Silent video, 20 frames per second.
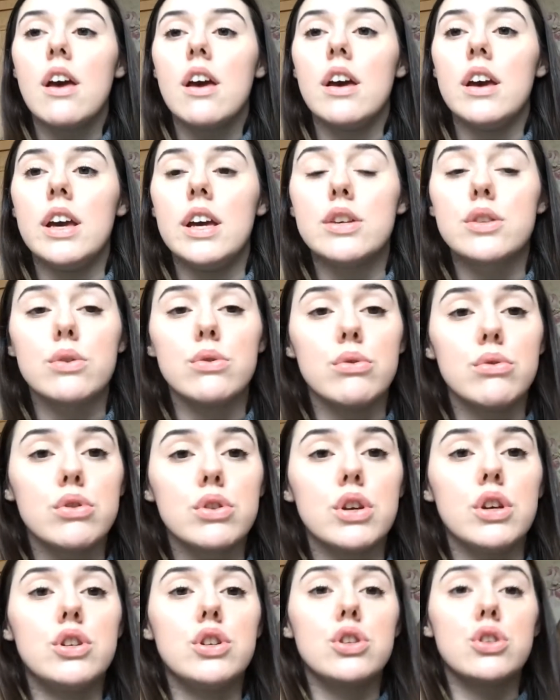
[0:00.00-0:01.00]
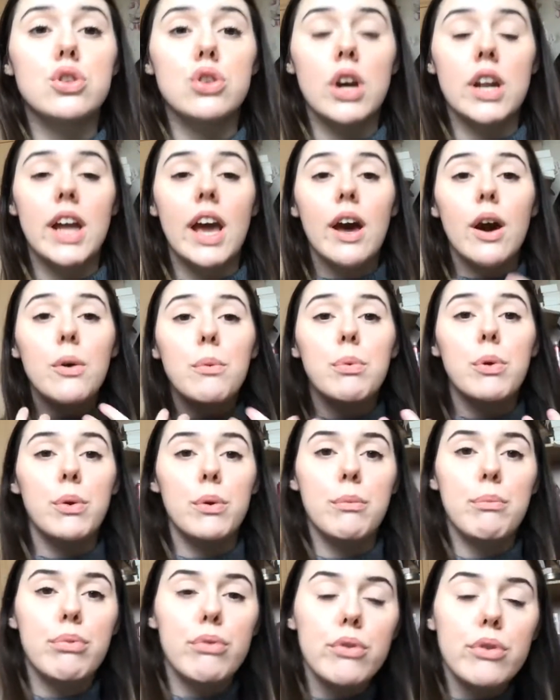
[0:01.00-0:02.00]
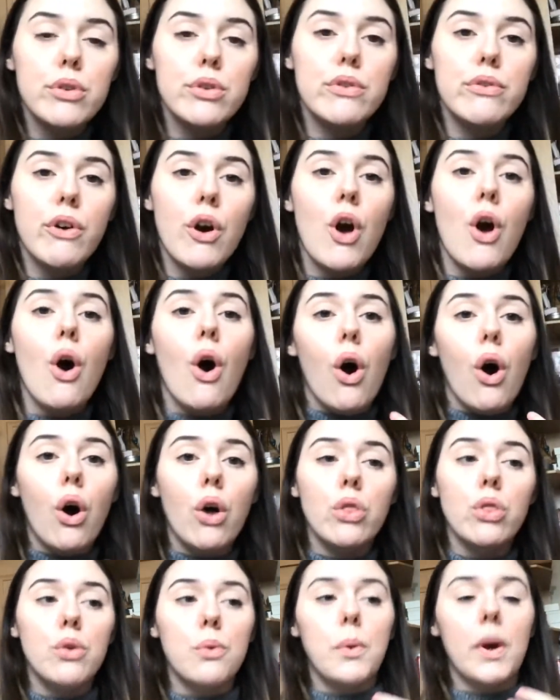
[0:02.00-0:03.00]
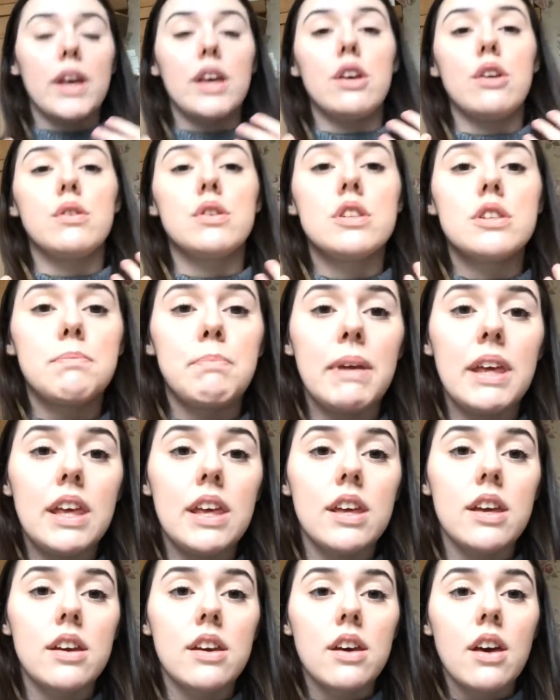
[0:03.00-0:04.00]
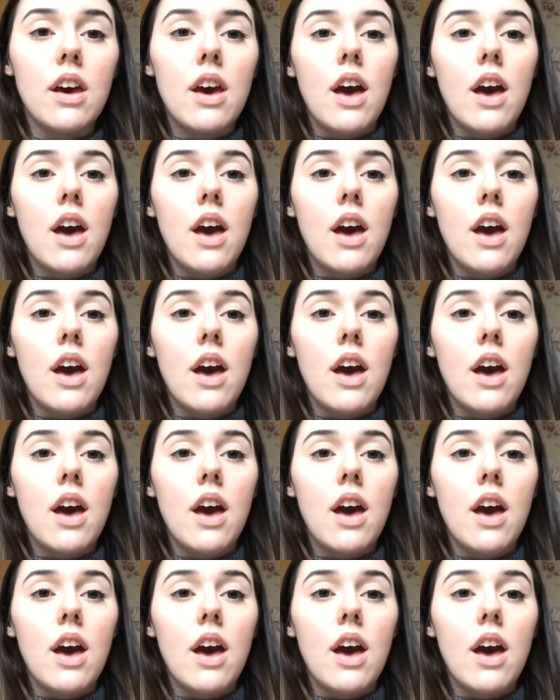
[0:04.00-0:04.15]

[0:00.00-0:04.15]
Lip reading: It's also just trying to help you improve on the way you speak,